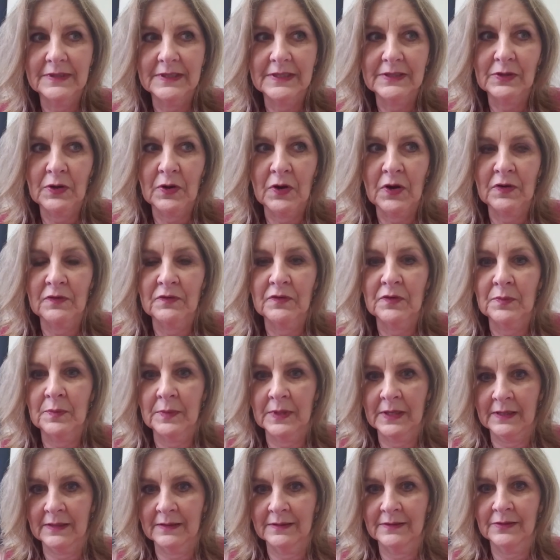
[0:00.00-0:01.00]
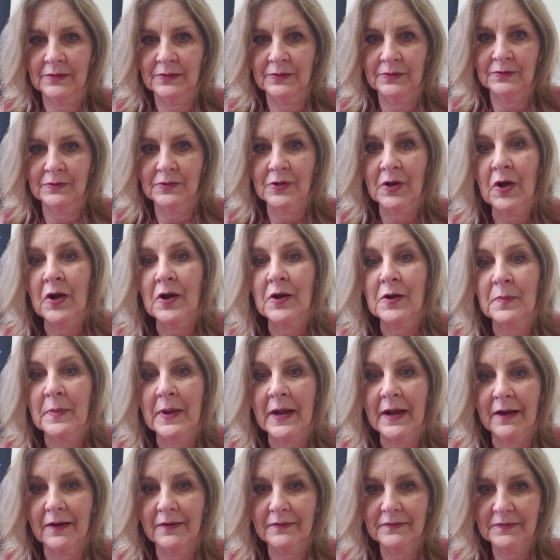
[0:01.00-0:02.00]
is hard for me to talk
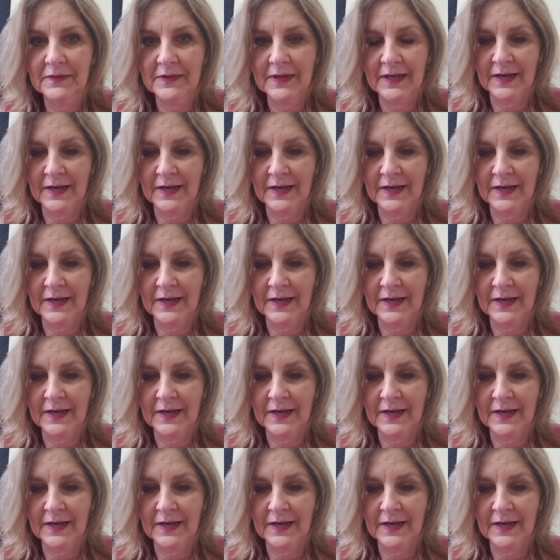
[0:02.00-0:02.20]
about,